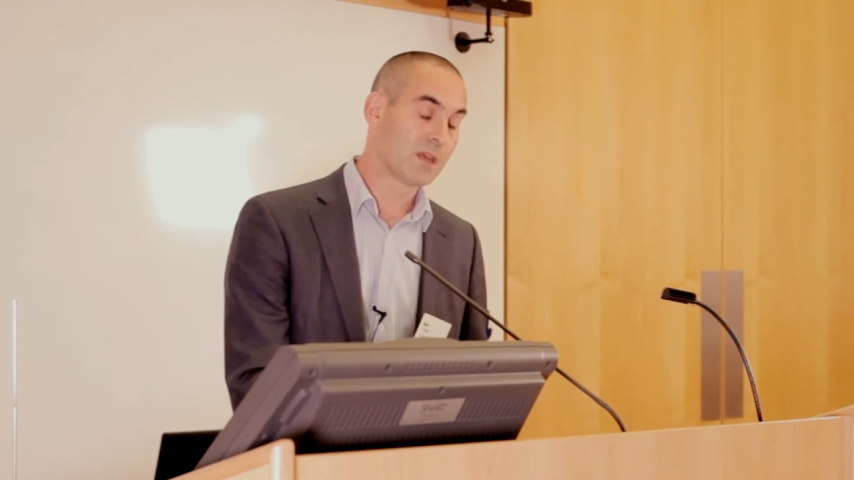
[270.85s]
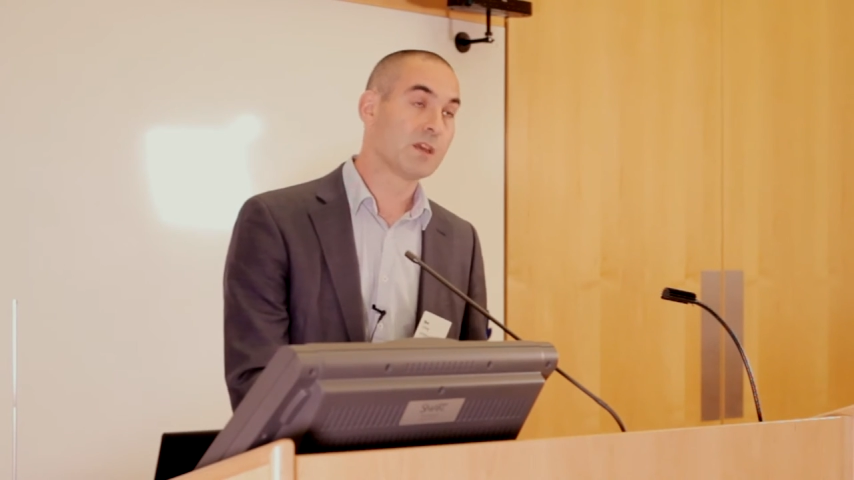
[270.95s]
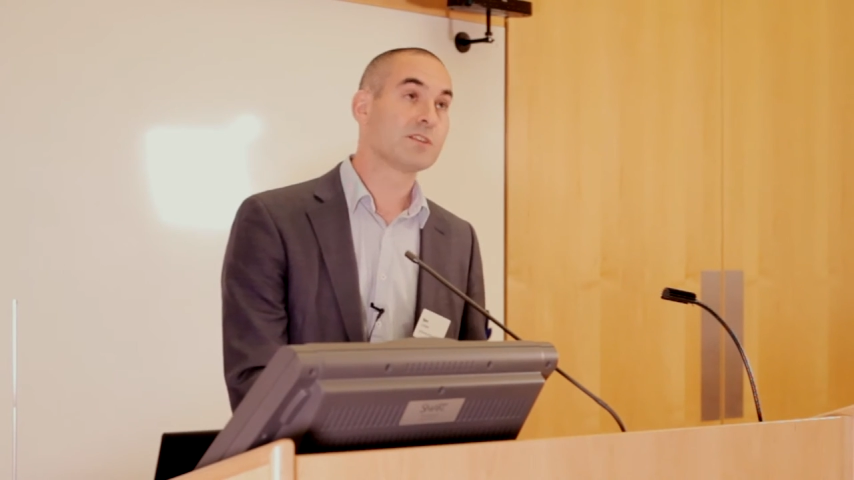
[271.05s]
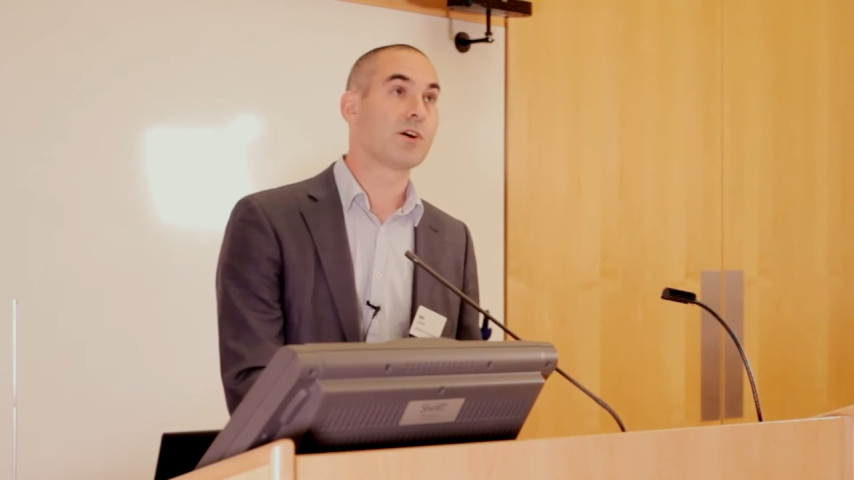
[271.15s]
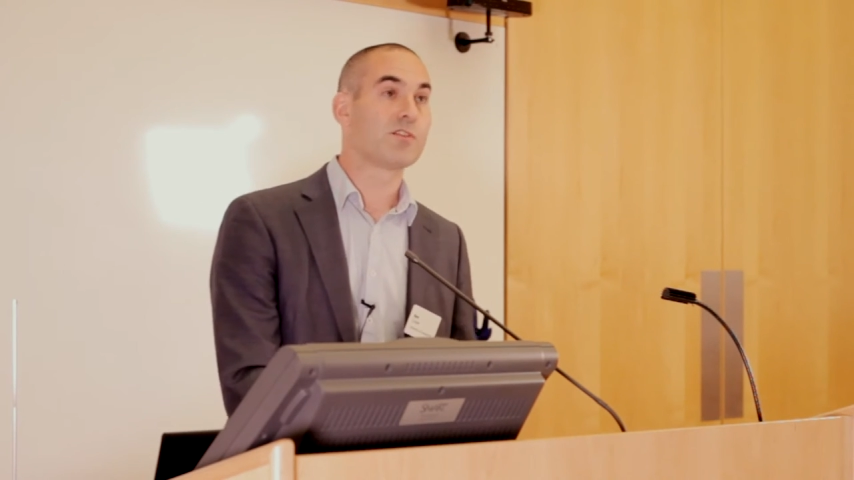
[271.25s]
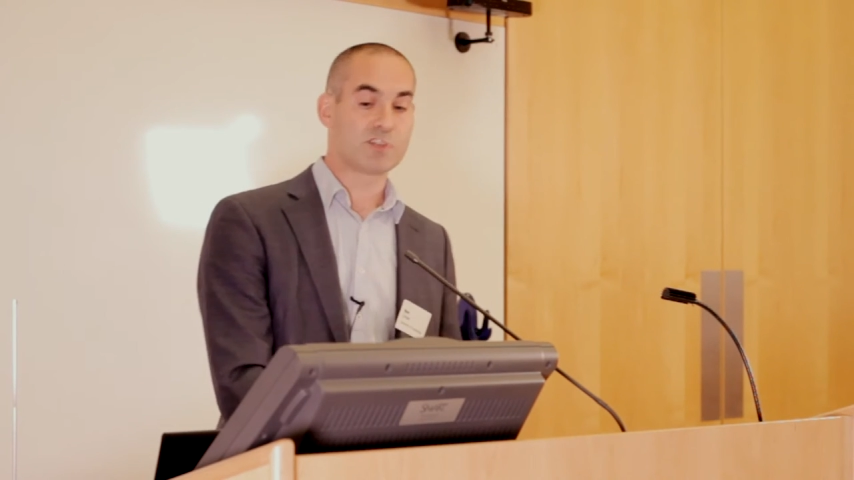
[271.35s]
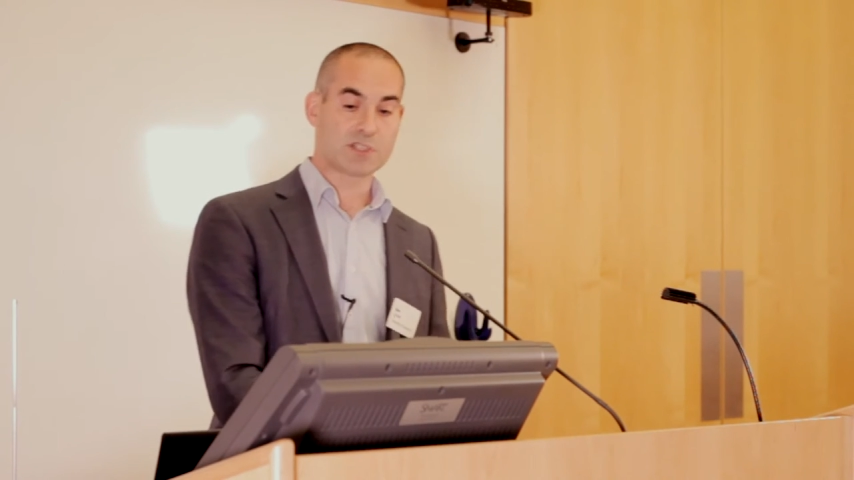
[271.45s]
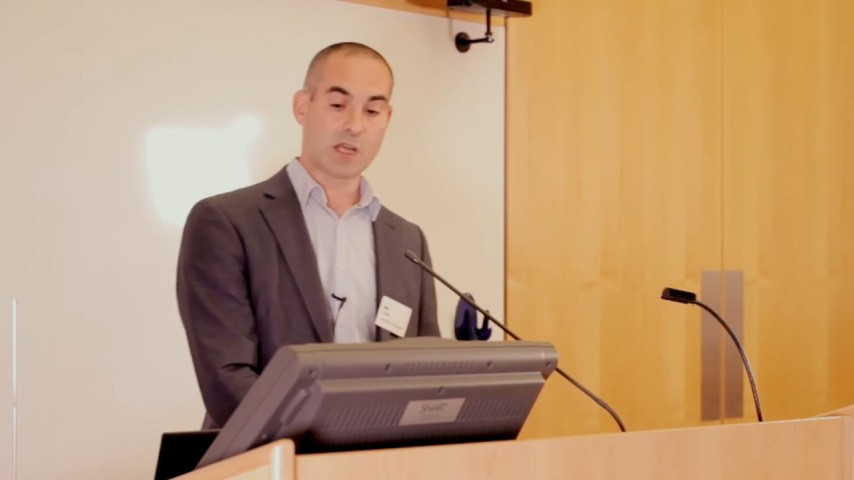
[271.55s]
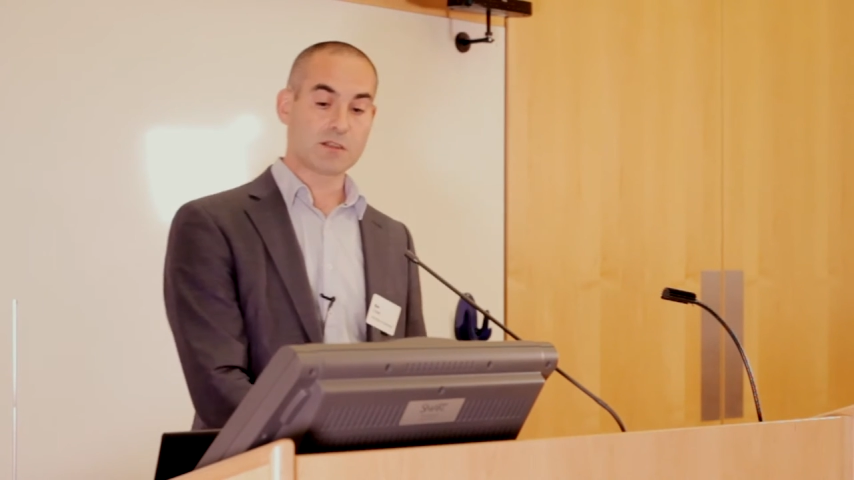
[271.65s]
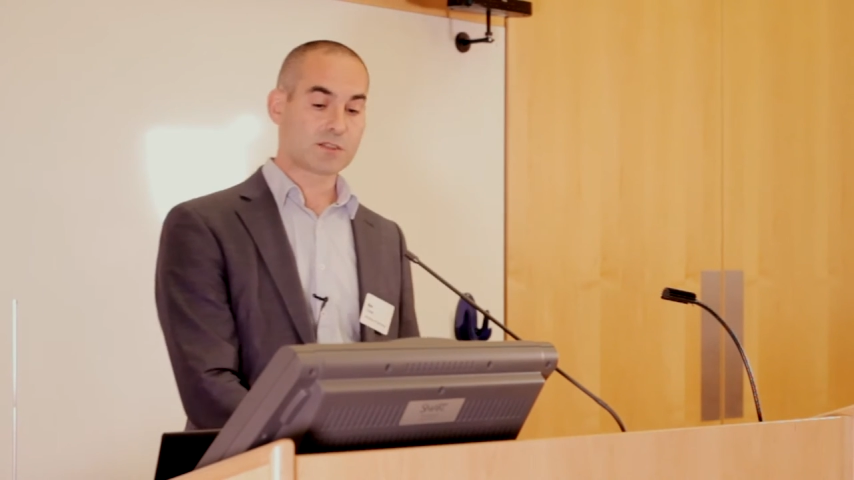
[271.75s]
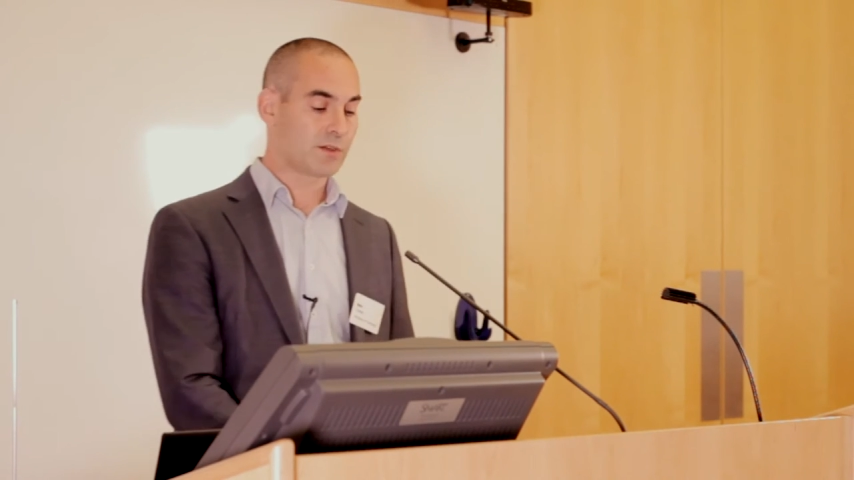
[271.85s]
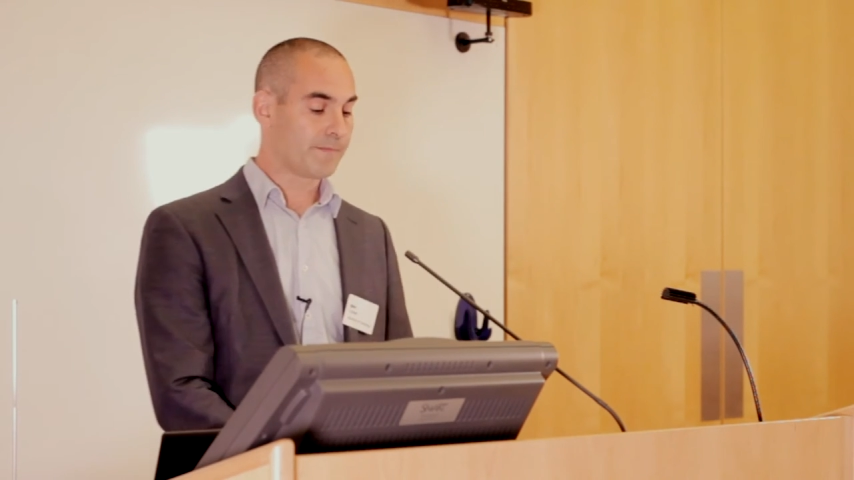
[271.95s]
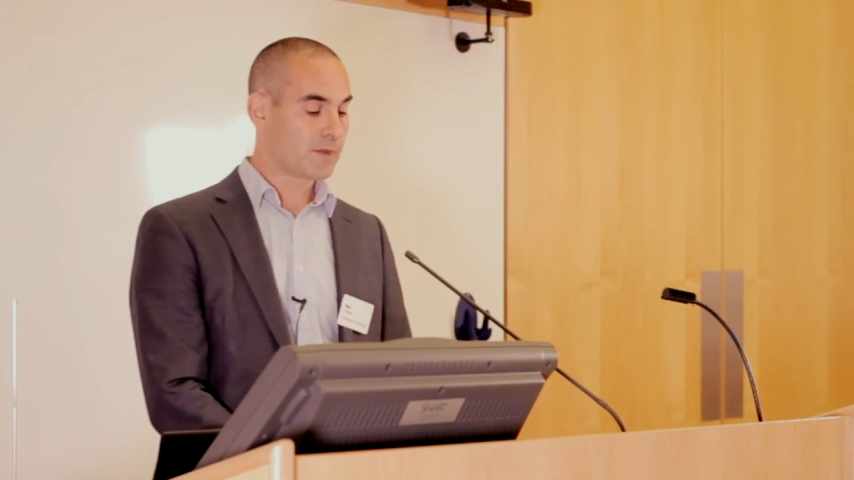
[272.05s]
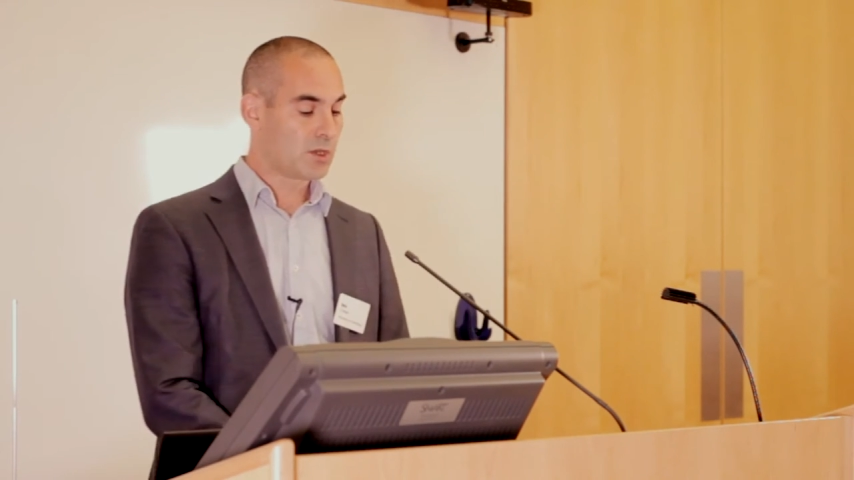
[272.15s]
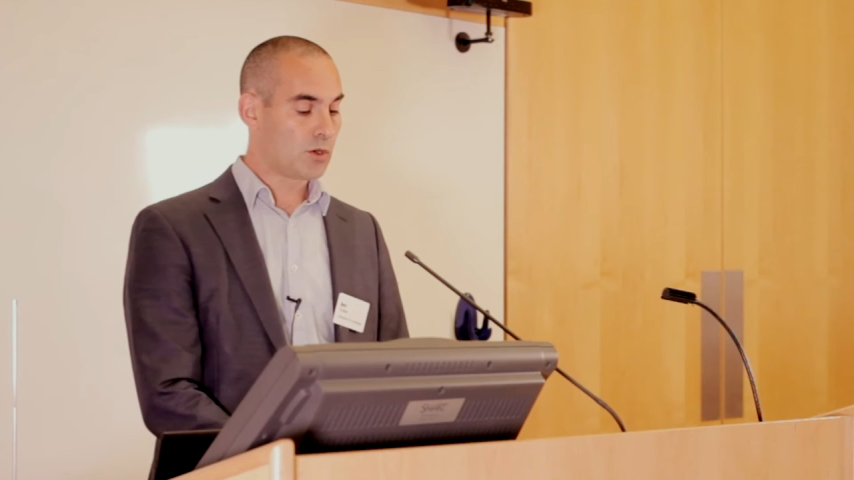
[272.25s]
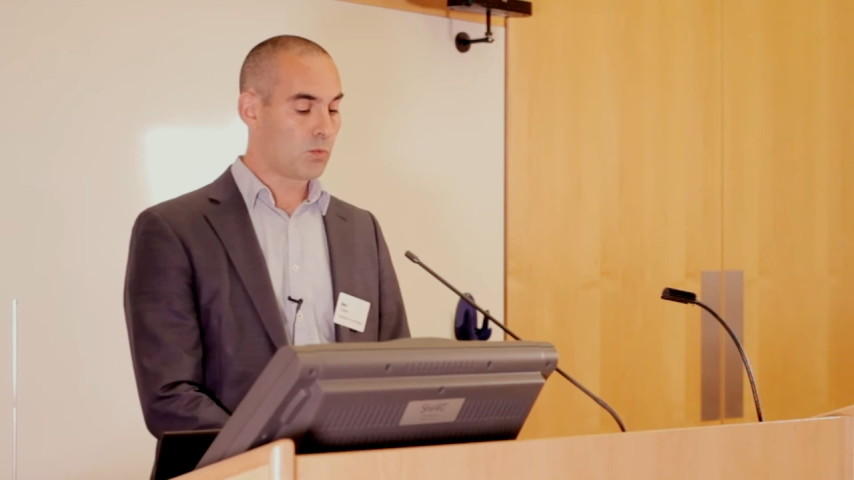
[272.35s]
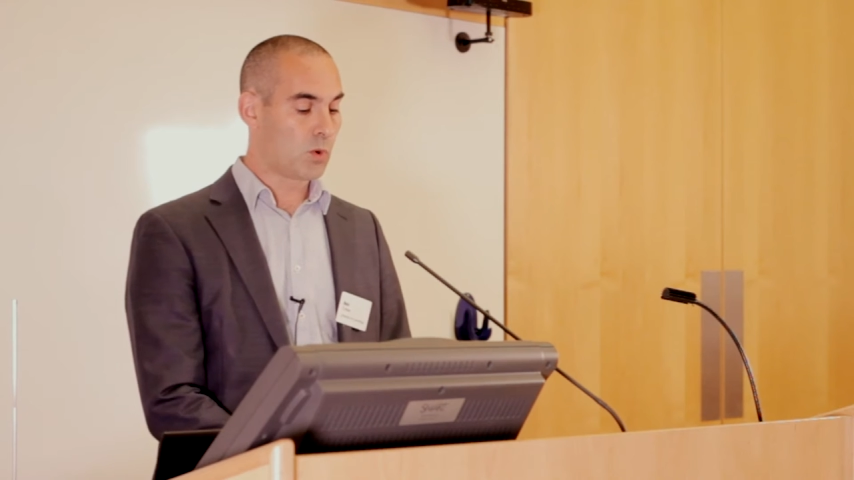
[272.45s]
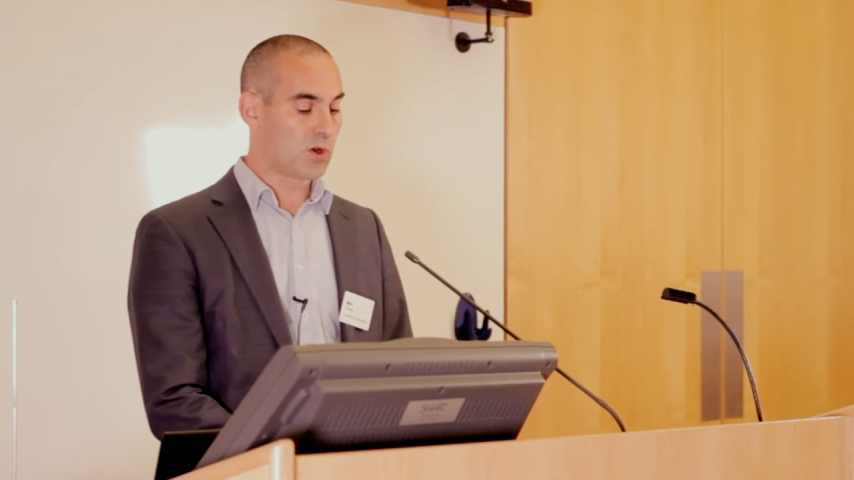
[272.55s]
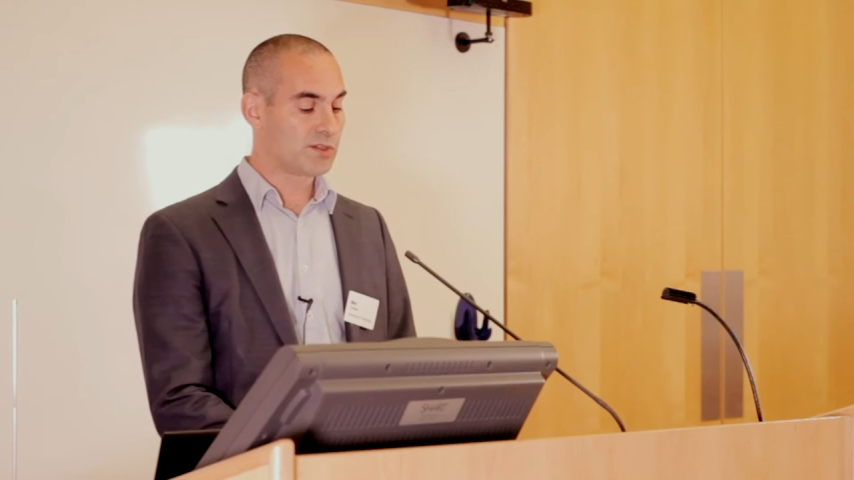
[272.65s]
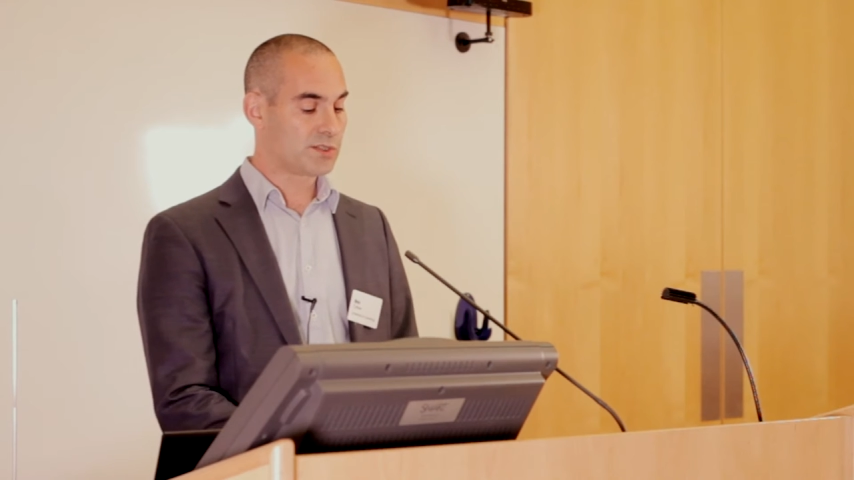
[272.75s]
So the result
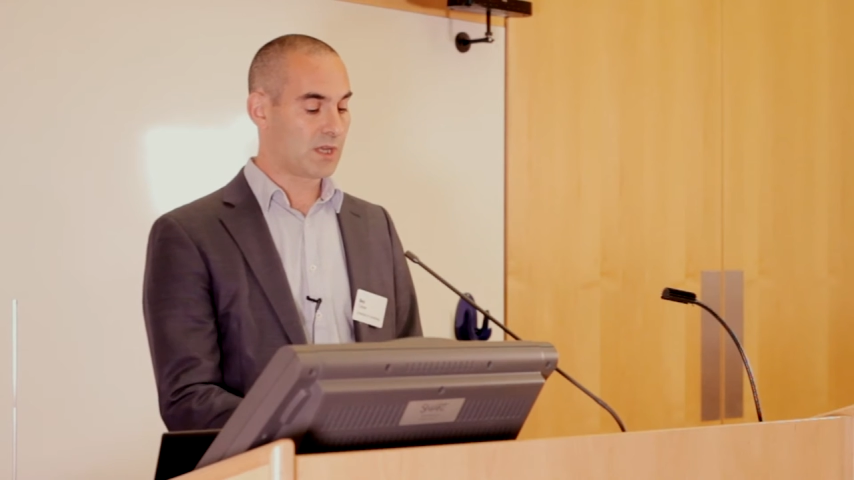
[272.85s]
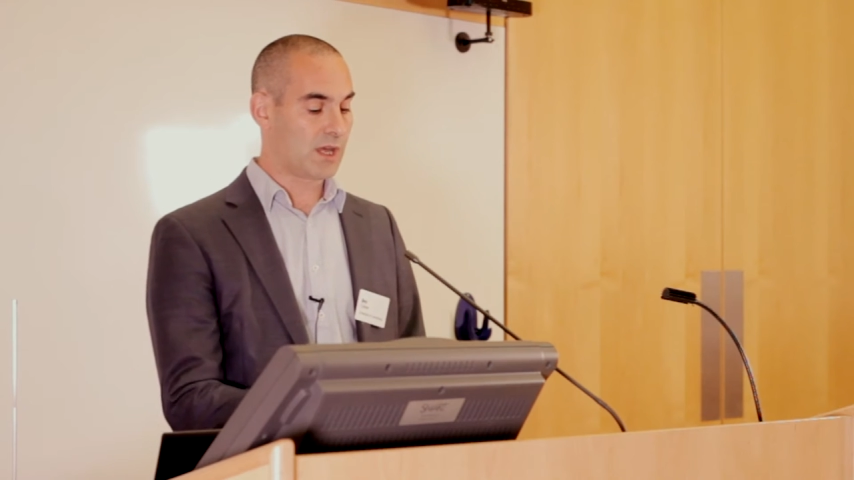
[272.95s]
was